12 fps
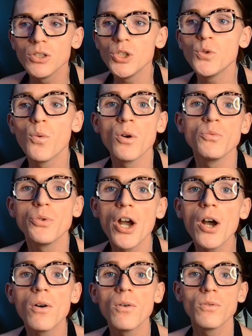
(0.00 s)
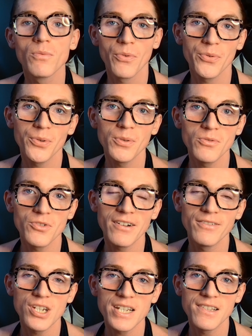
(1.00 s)
You won't know through
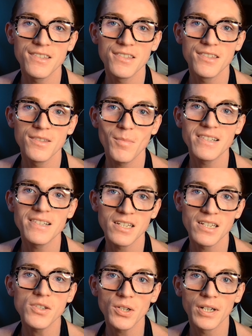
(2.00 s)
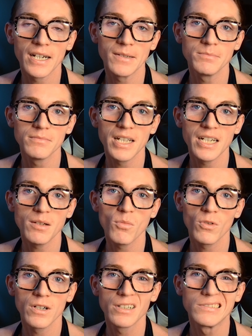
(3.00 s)
TravyJ's Space Instagram
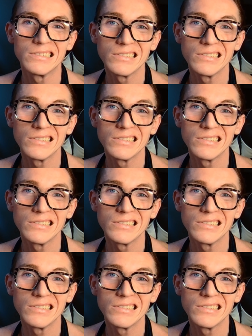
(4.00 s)
anymore.